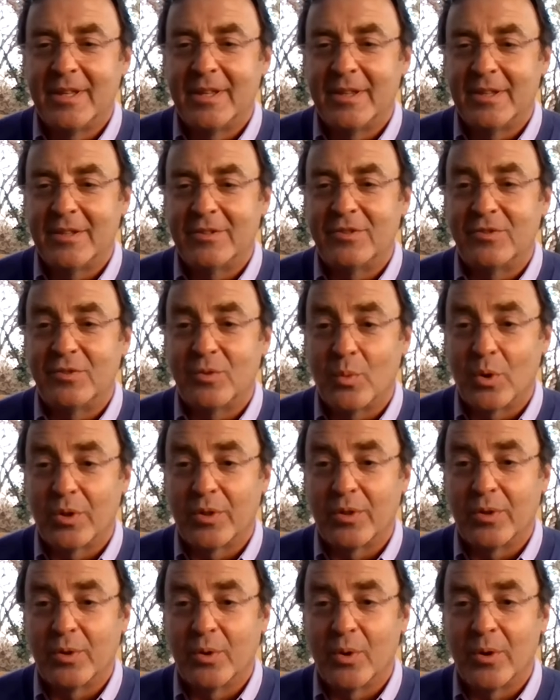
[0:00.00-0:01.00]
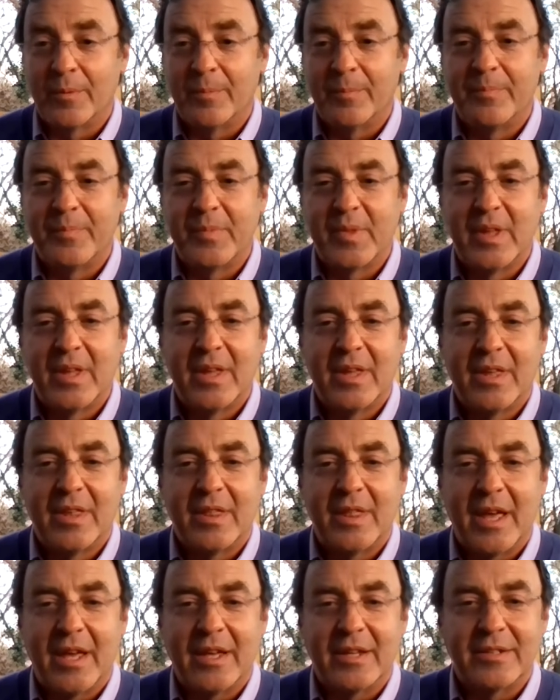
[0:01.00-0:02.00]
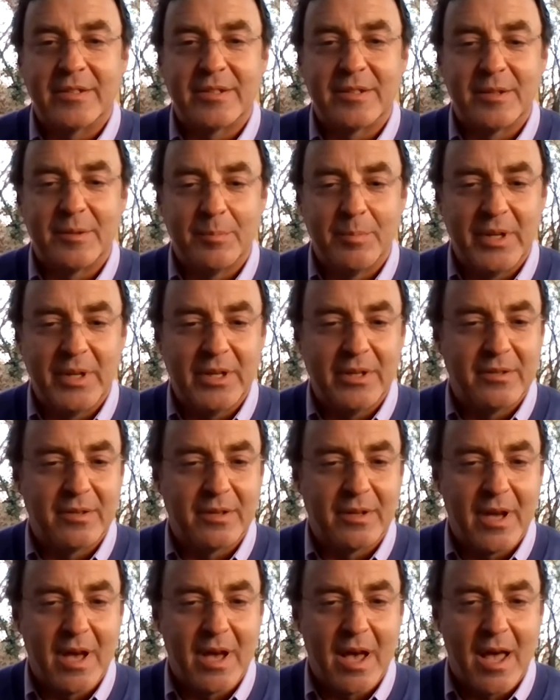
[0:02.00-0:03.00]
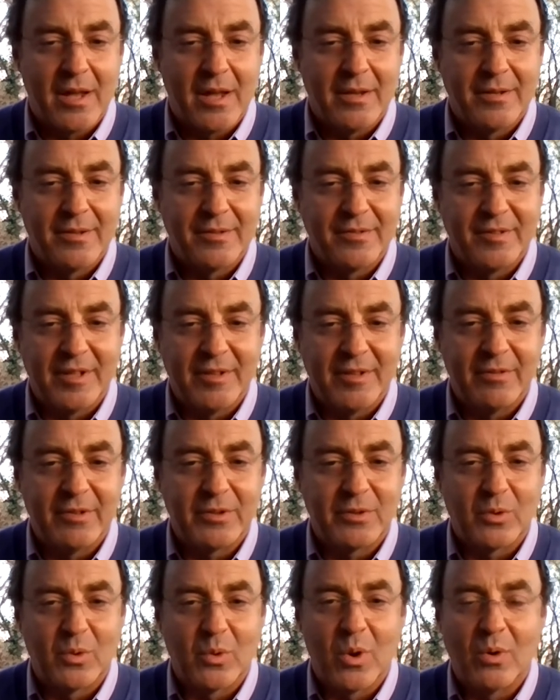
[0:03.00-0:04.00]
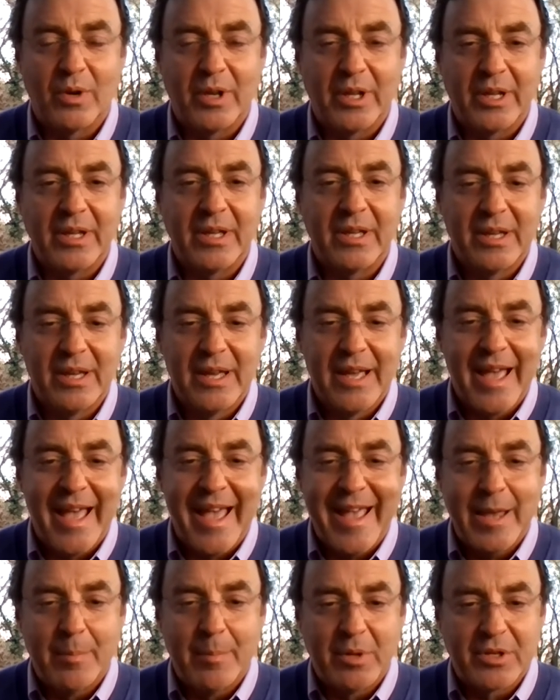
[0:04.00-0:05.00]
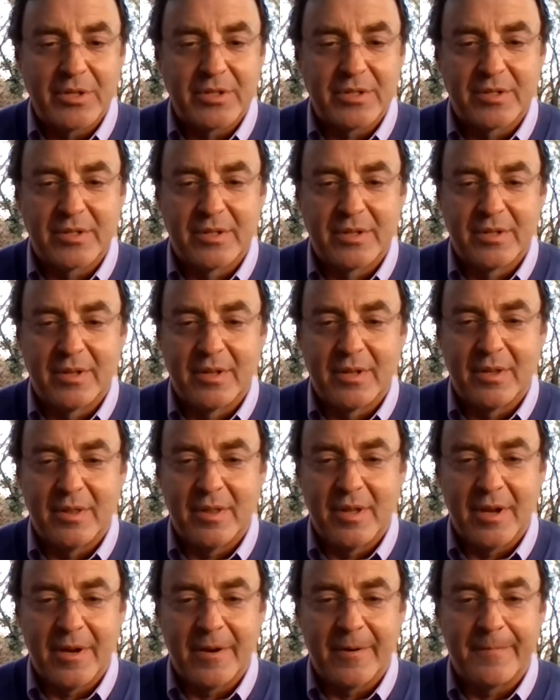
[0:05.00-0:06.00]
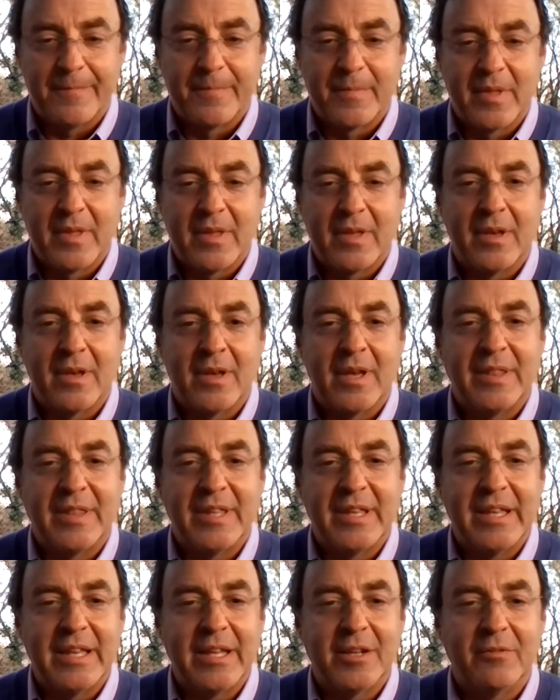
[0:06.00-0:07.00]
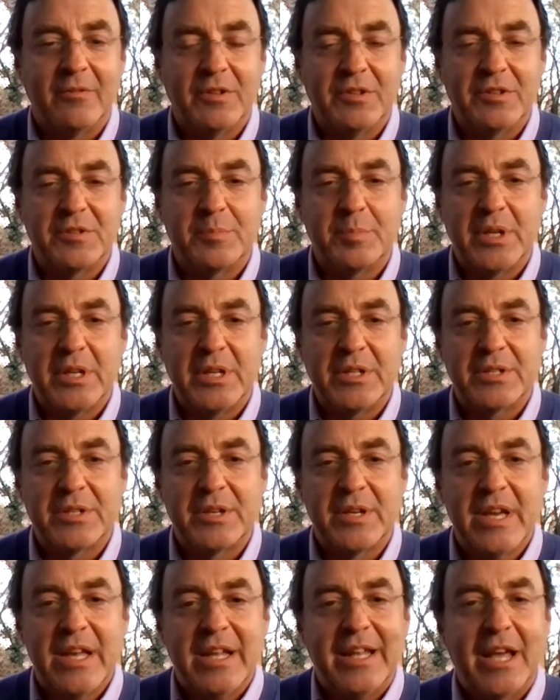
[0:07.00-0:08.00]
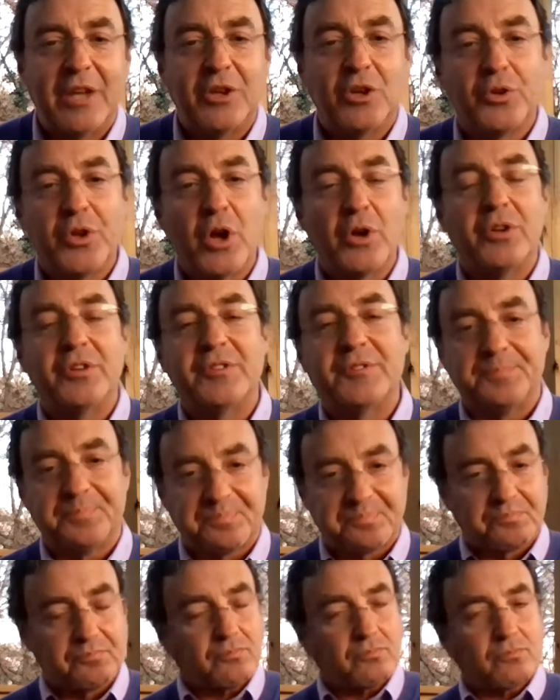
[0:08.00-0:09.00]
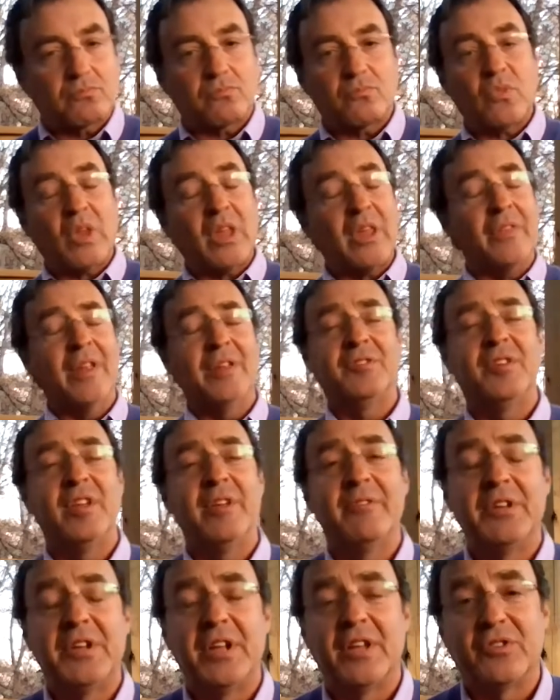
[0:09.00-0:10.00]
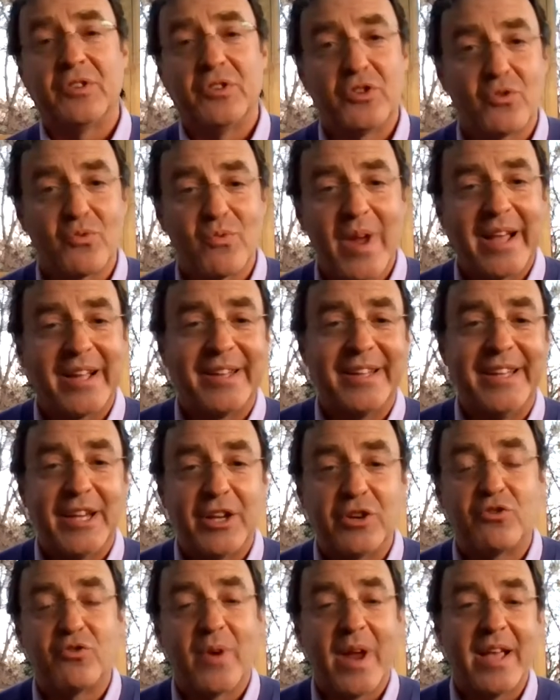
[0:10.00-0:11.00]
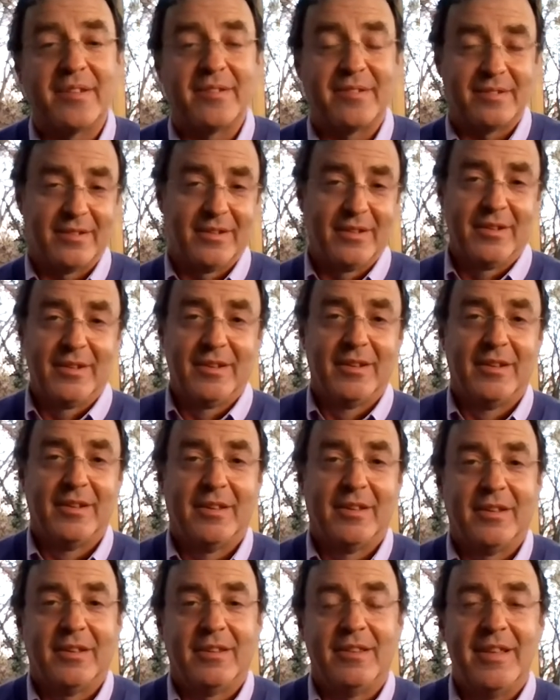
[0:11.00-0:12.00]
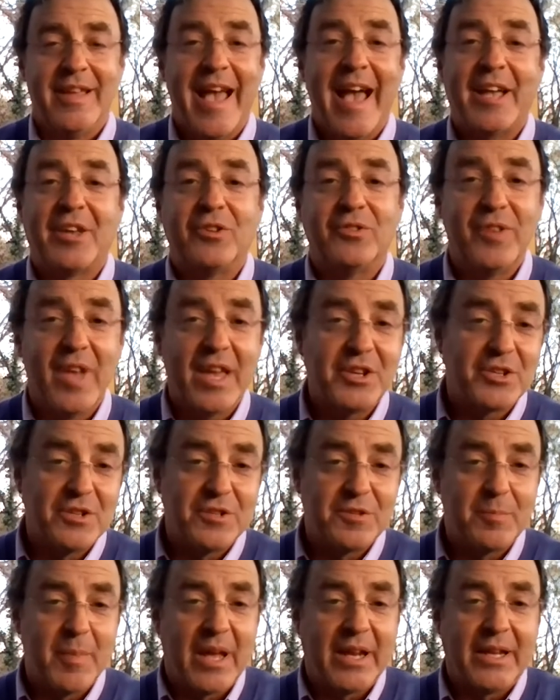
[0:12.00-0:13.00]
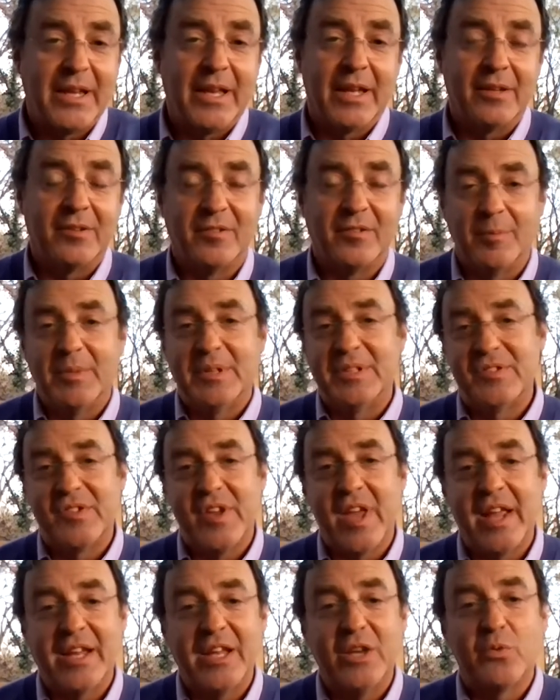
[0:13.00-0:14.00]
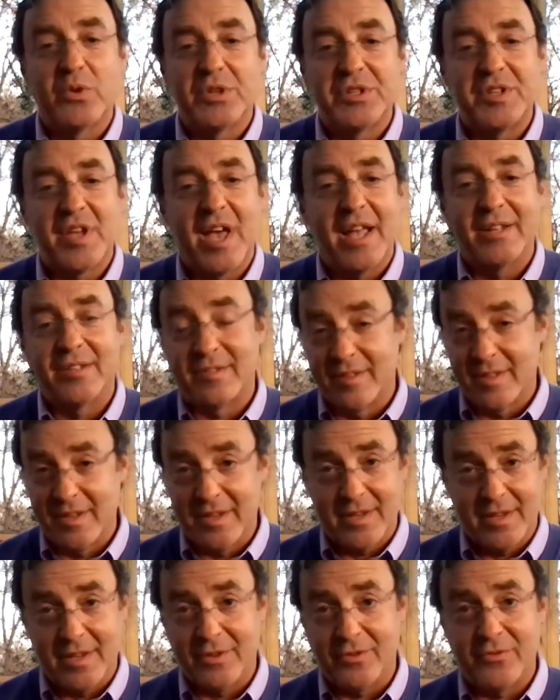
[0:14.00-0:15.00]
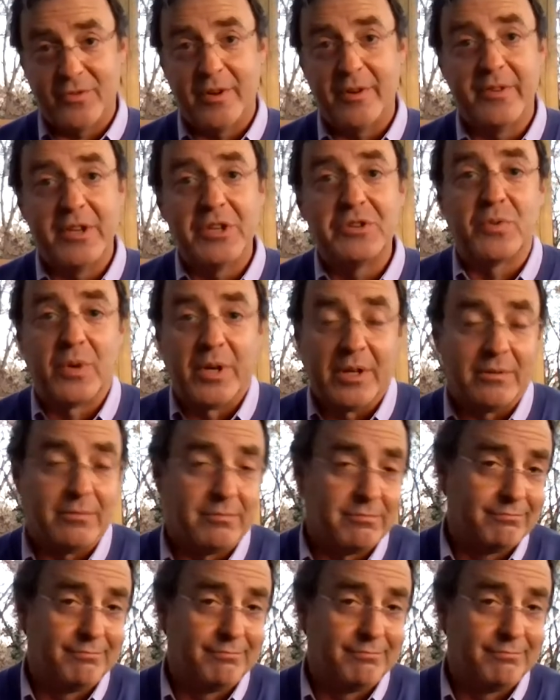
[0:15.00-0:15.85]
This is the word of the Lord. Thanks be to God. Stephen quoting Amos there at the end of his speech. Now, you'll notice that Stephen doesn't directly address the accusations made against him. Instead, he recites the history of Israel.